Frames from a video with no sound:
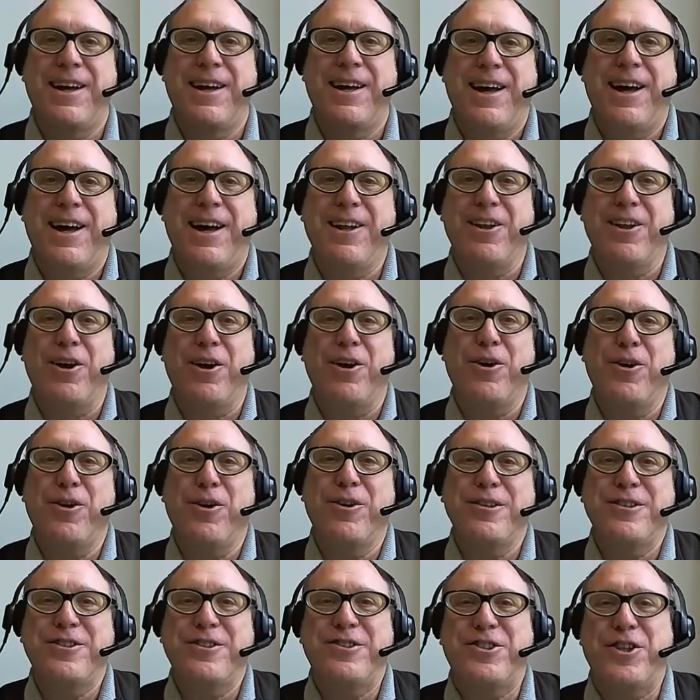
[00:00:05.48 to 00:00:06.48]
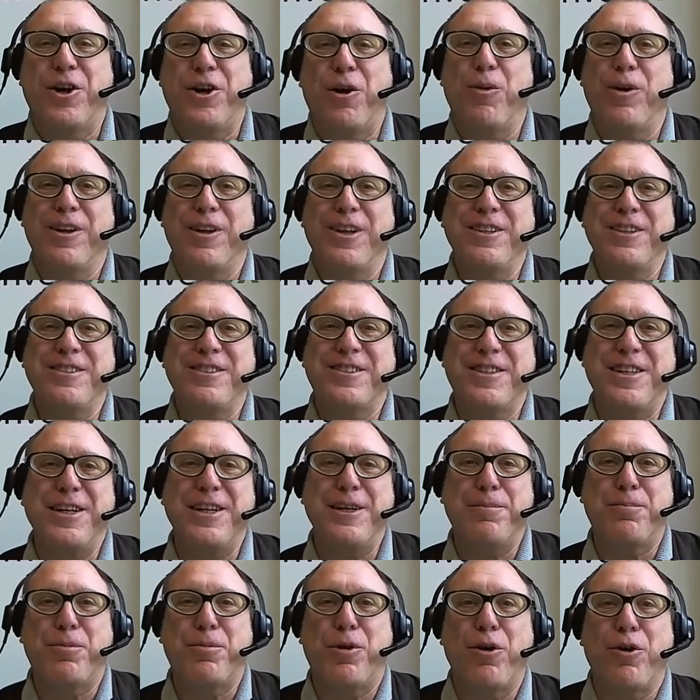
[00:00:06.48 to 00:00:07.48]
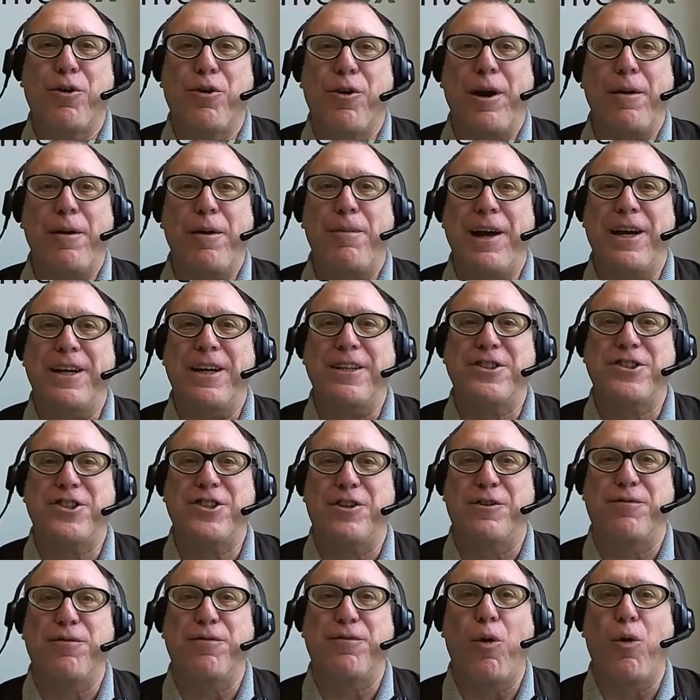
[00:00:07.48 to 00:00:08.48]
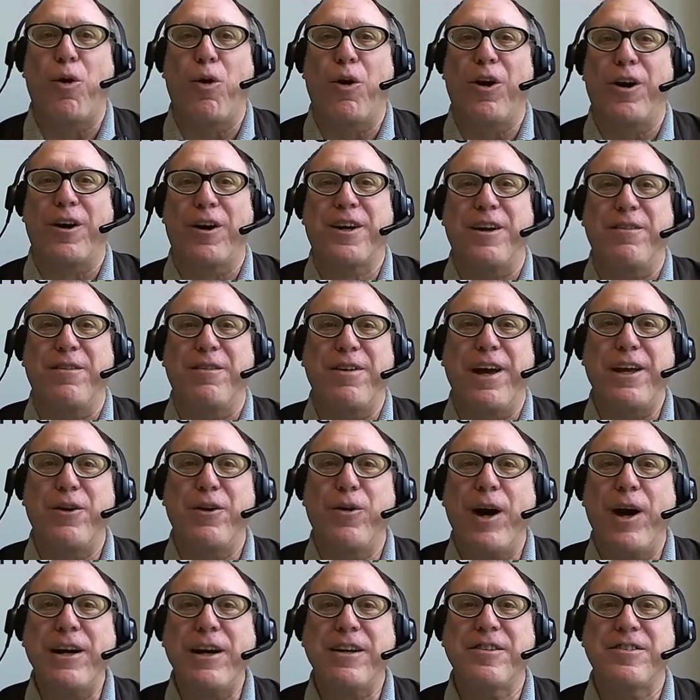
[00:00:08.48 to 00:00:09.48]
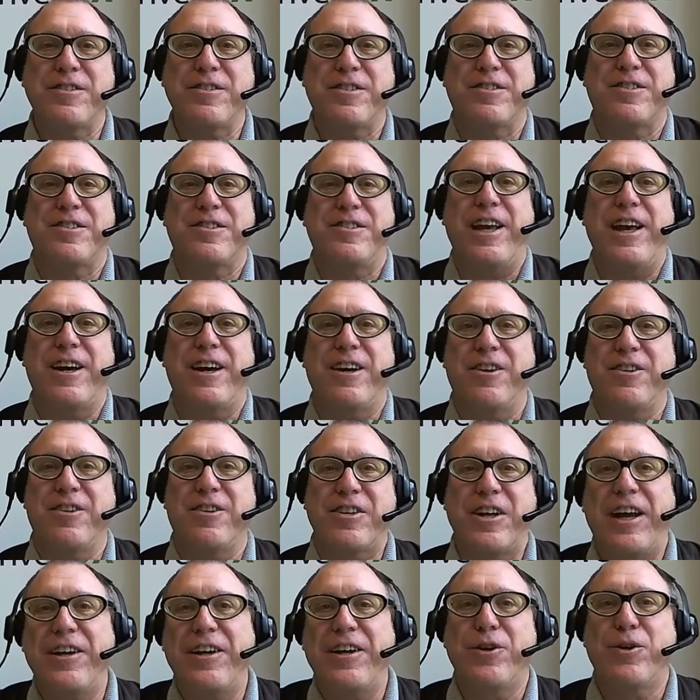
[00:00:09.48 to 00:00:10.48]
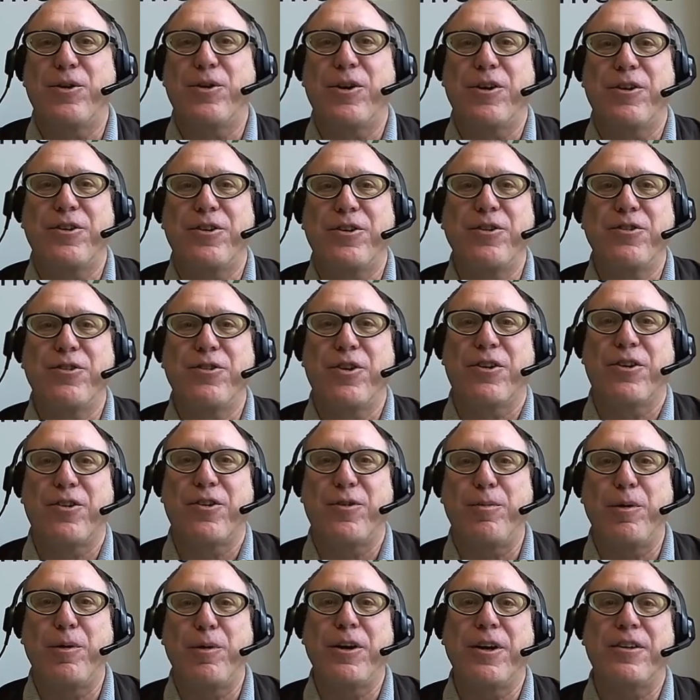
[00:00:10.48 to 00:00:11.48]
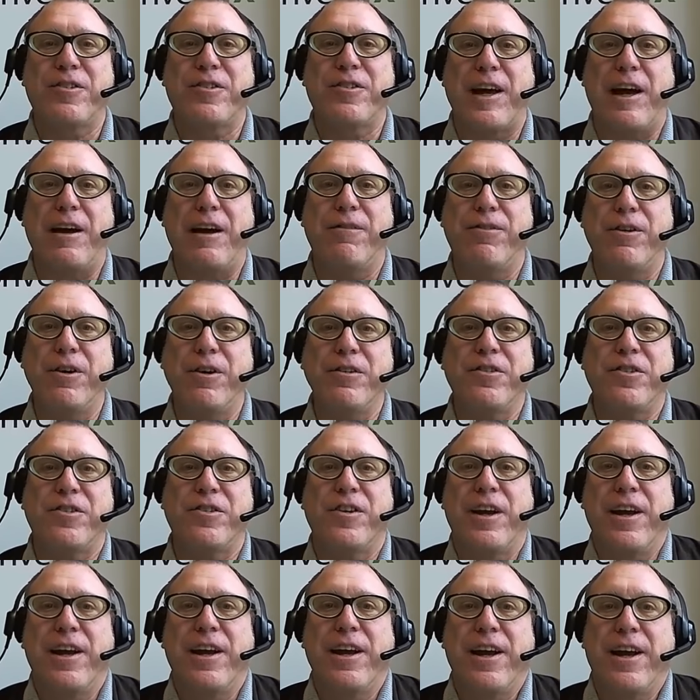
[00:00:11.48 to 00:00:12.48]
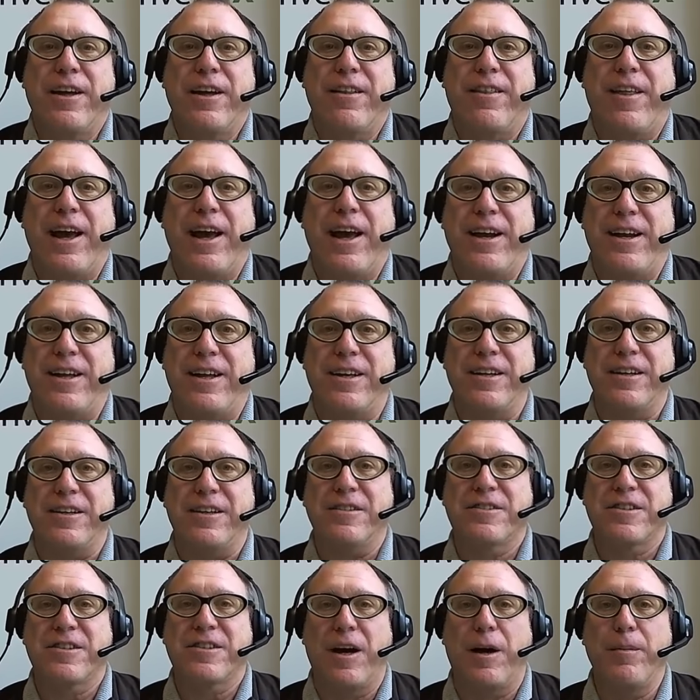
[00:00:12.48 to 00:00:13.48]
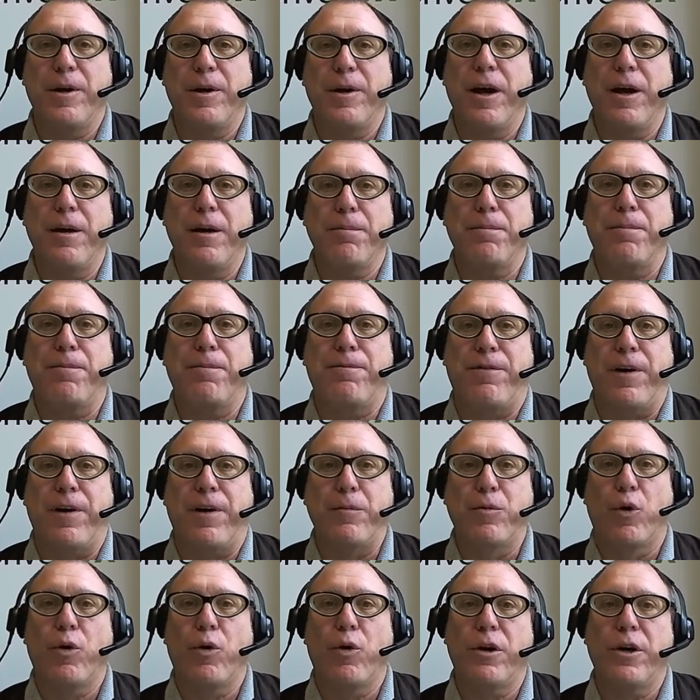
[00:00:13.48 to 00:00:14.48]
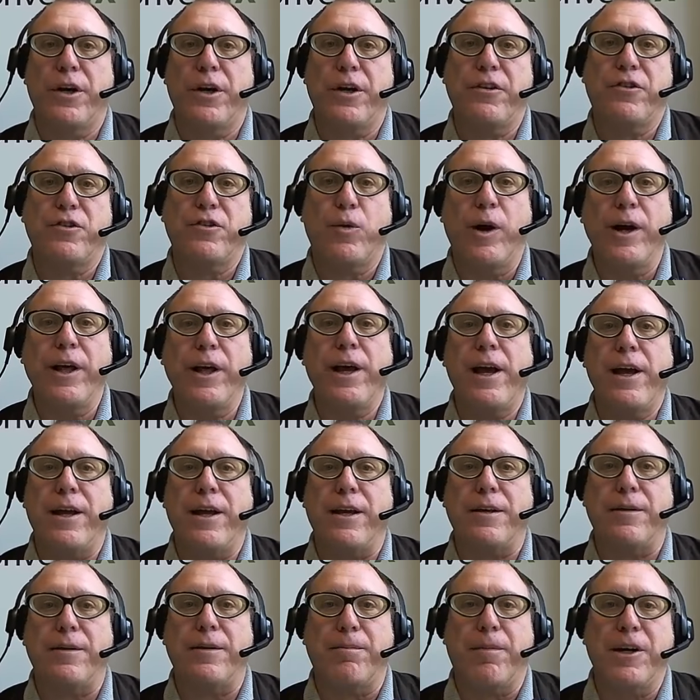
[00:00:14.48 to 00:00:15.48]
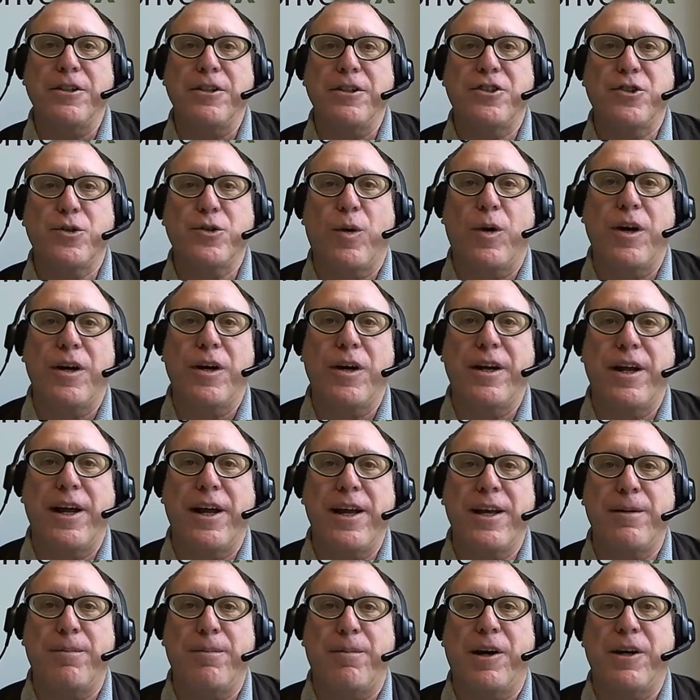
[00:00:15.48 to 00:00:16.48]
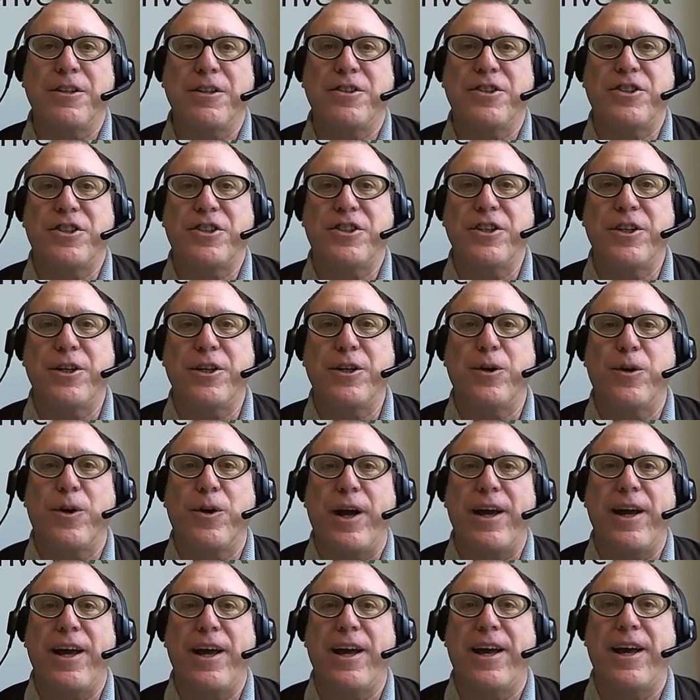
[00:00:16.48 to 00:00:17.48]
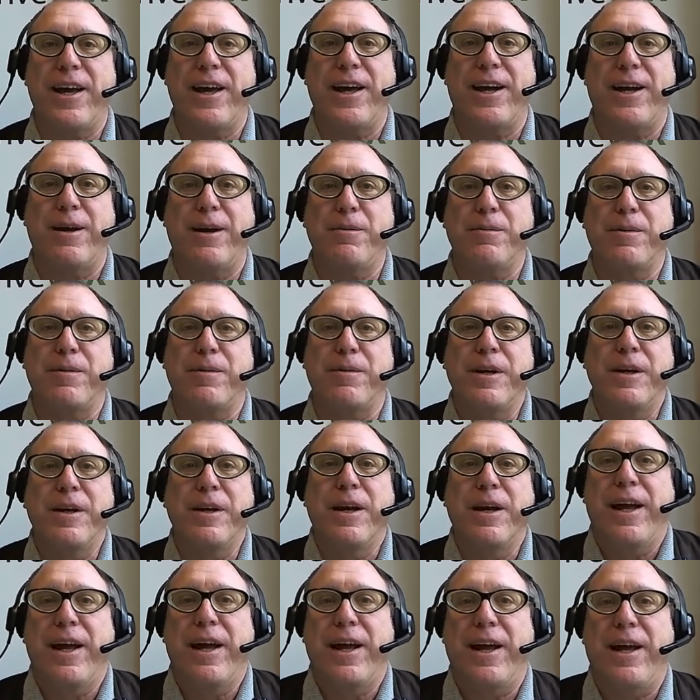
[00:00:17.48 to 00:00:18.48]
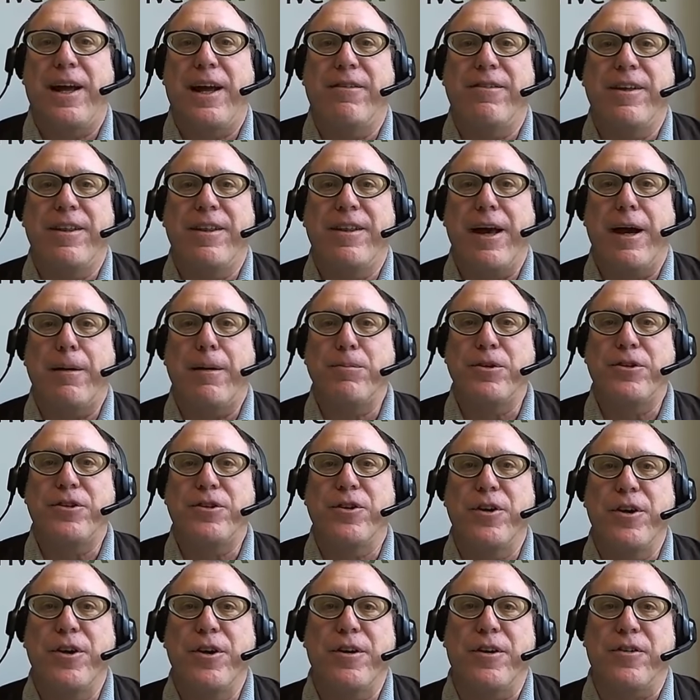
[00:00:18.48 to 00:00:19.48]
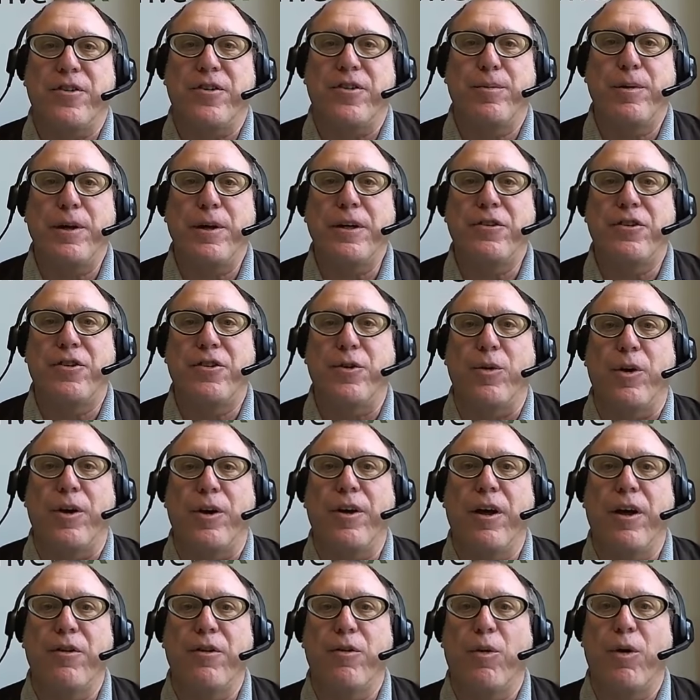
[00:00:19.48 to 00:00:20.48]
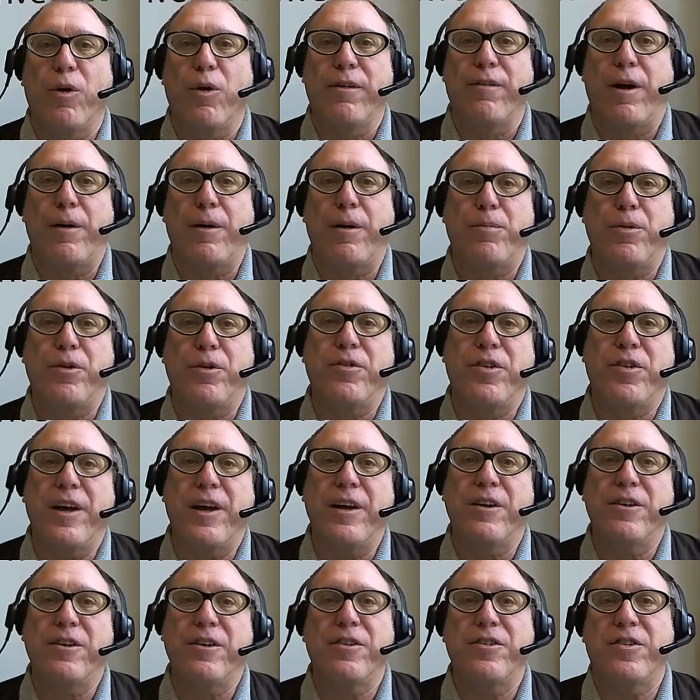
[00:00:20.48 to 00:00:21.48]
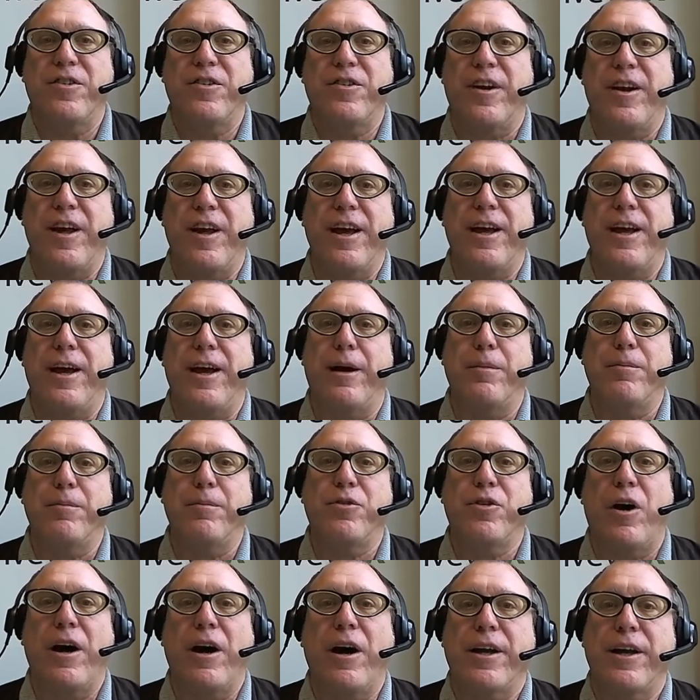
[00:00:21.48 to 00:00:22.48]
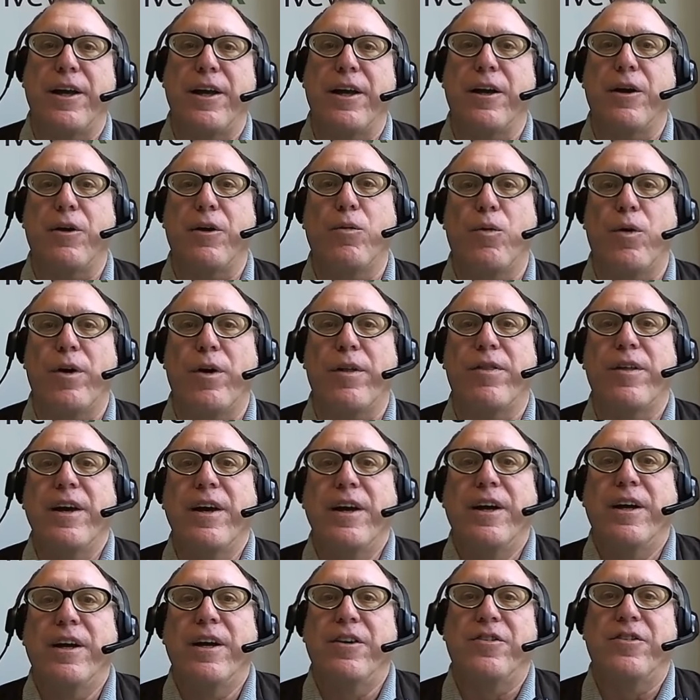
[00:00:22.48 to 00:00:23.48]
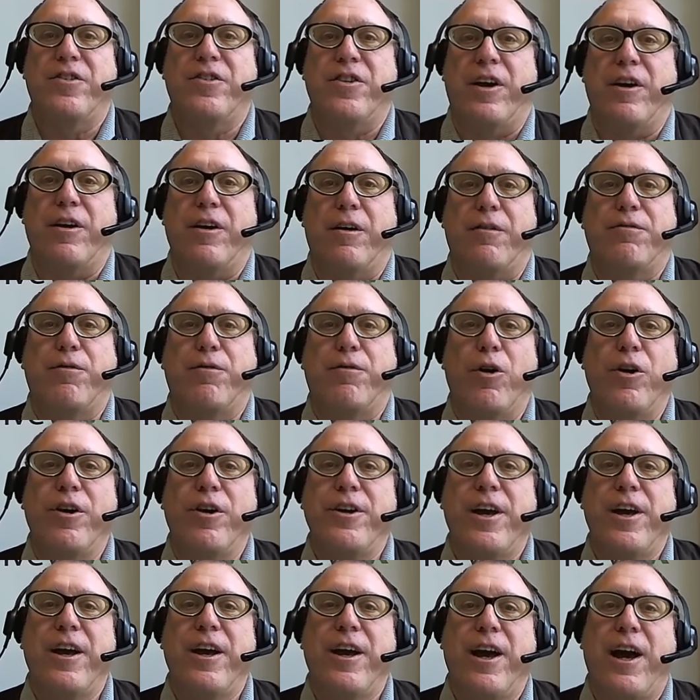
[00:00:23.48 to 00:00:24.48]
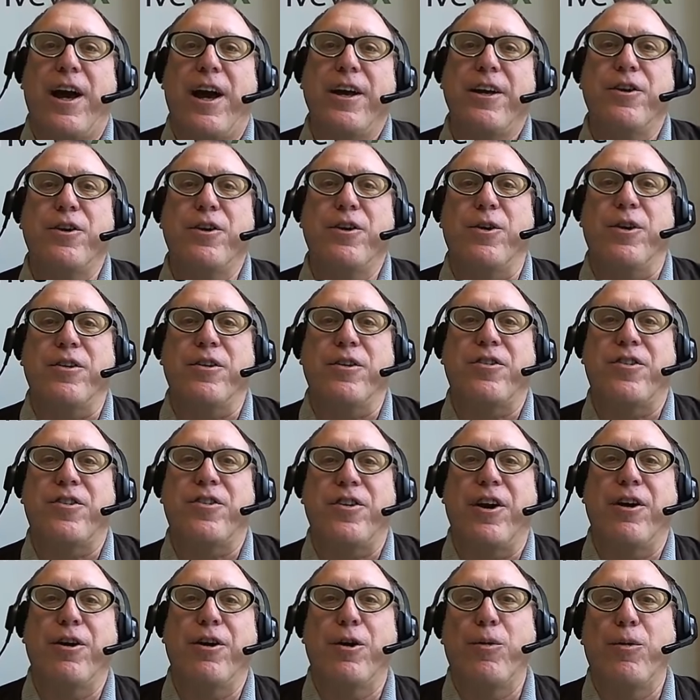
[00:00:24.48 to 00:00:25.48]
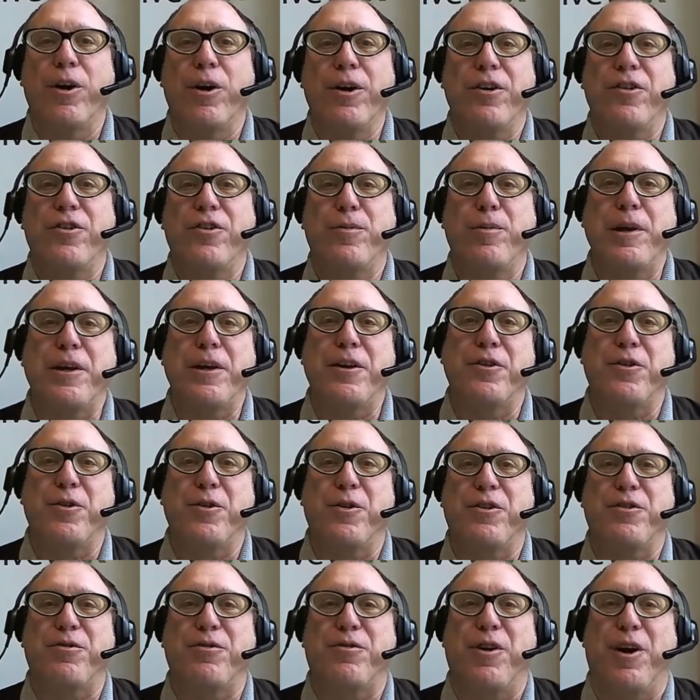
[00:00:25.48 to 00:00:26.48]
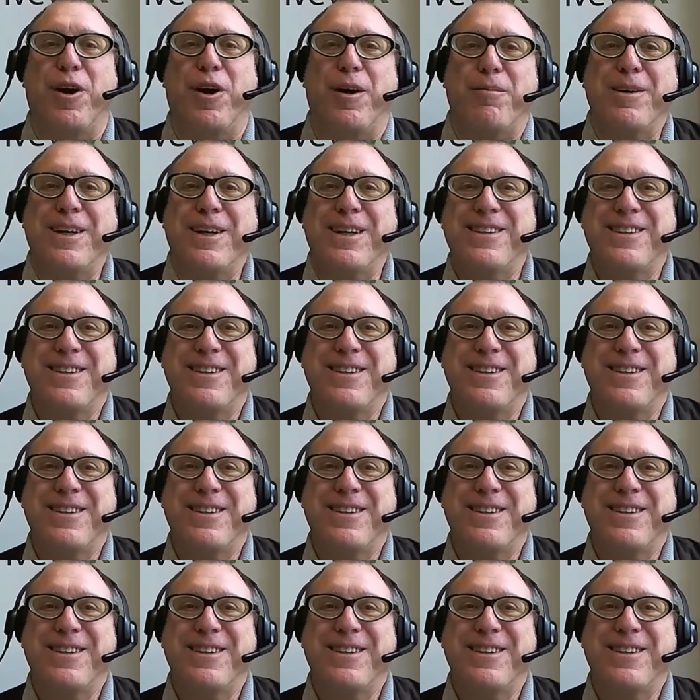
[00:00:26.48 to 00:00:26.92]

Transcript: Hello, this is Joe Welinske, Program Manager for ConveyUX, Seattle's annual User Experience Conference that is coming up February 28, March 1, and March 2. And I'm having the opportunity to speak to another one of our presenters. Today I'm talking with Sara Fortier. How you doing, Sara? Where are you speaking to us from?